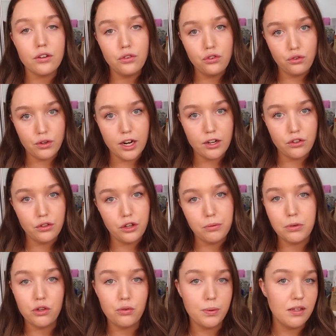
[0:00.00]
construction
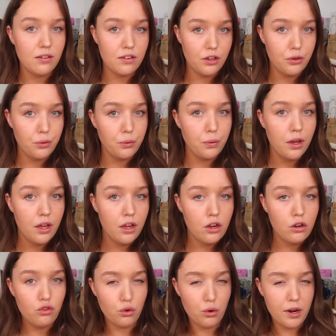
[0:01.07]
loan, which we're still
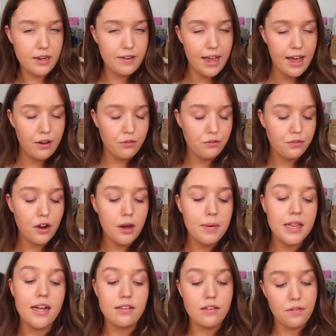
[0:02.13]
drawing down from
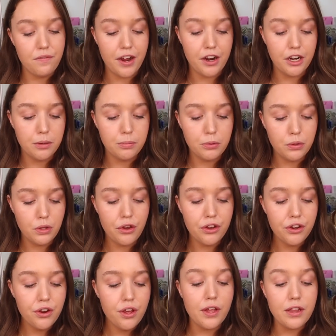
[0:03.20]
and that's a variable loan.